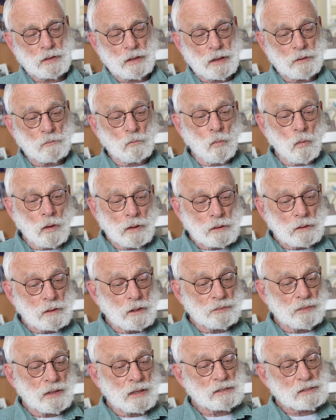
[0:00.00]
and one of
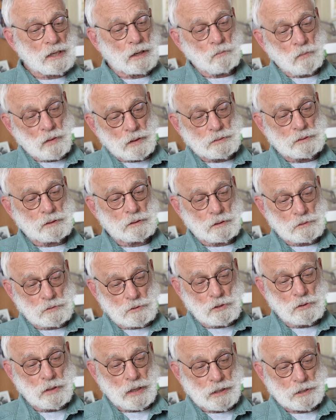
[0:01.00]
the things I wanted to
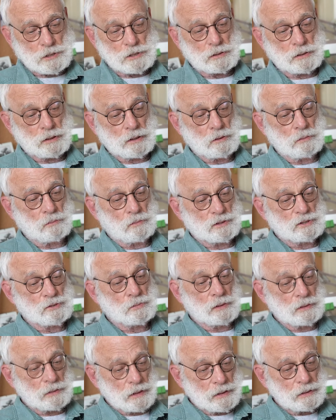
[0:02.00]
do actually was
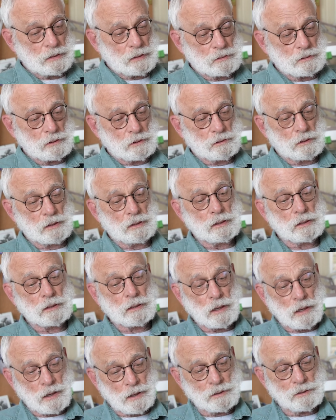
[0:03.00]
related to the
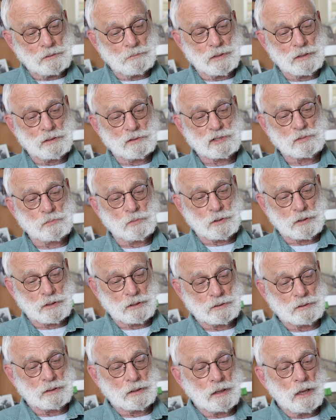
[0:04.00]
economy of sport
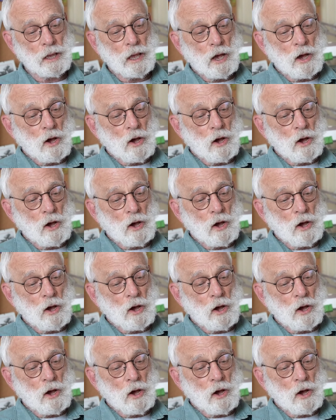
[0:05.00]
hunting